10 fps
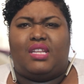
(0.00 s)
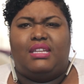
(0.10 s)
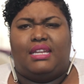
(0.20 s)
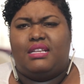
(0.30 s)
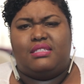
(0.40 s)

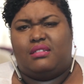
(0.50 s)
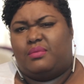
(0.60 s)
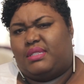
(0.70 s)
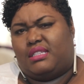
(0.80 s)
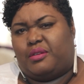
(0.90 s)
Not necessarily
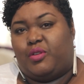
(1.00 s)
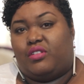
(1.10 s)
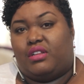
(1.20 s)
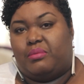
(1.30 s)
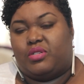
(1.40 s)
with the
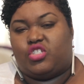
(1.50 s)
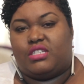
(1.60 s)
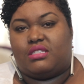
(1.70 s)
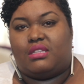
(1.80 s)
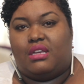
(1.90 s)
community, but
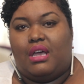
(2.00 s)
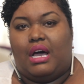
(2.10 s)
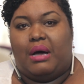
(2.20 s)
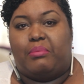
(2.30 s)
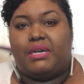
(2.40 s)
just
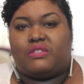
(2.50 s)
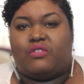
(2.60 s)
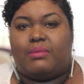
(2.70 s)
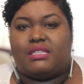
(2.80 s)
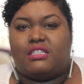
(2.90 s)
a buzz
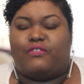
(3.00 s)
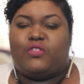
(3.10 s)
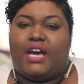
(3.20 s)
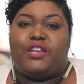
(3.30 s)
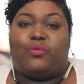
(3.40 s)
for myself.
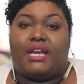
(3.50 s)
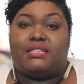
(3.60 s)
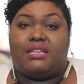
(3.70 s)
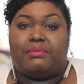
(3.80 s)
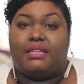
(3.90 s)
You know how you write
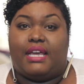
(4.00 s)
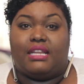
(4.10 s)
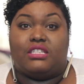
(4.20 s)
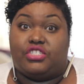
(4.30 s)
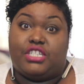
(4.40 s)
something
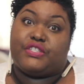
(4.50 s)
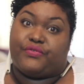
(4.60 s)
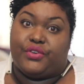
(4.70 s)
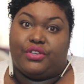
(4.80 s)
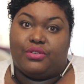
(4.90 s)
that is just
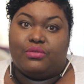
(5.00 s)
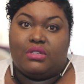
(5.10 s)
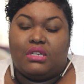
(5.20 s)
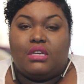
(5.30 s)
for you?